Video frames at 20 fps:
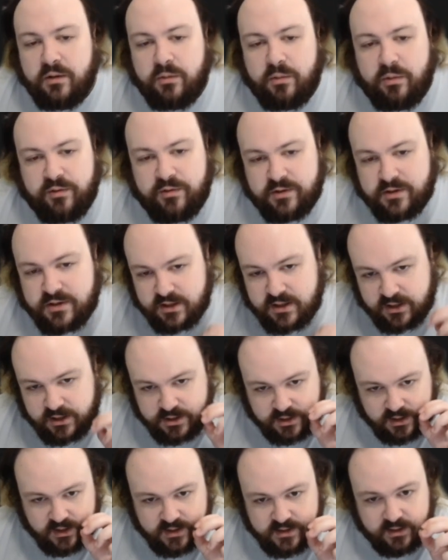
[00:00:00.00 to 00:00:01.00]
wherever it's
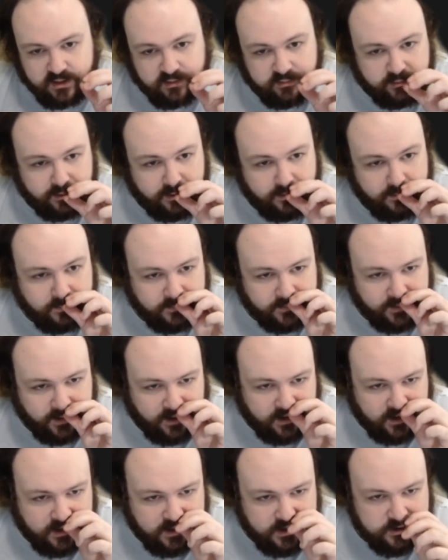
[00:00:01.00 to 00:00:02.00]
initializing it from.
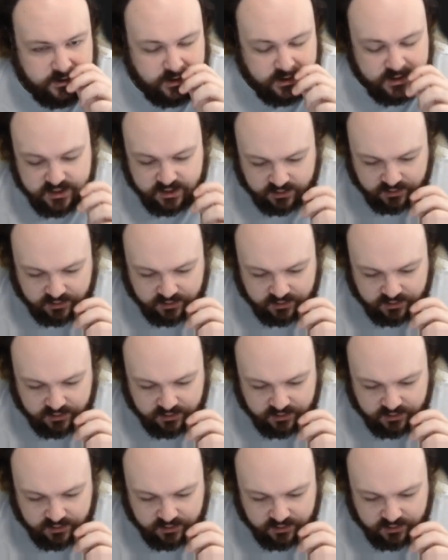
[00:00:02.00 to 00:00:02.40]
I tried to